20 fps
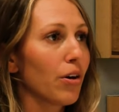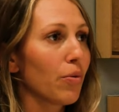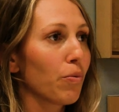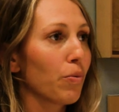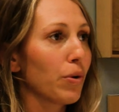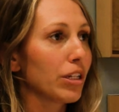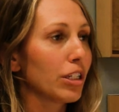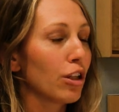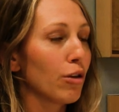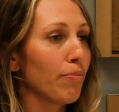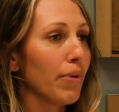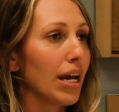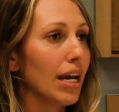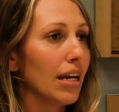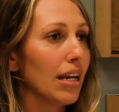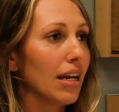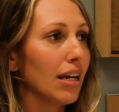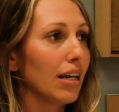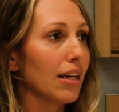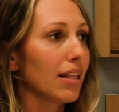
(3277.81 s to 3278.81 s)
was the
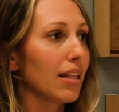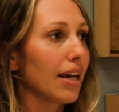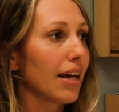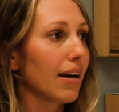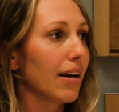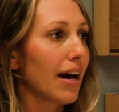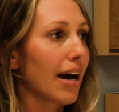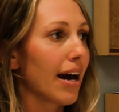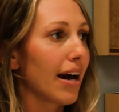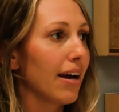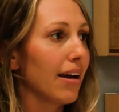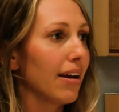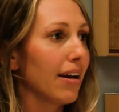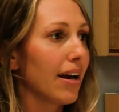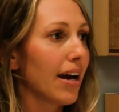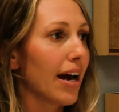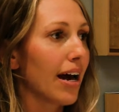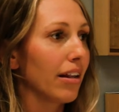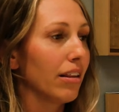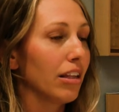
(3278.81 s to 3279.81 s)
painting that I
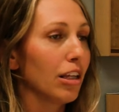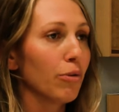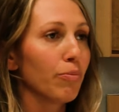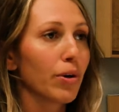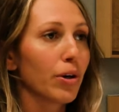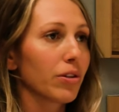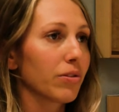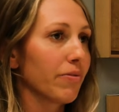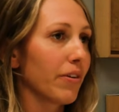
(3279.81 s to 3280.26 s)
had the most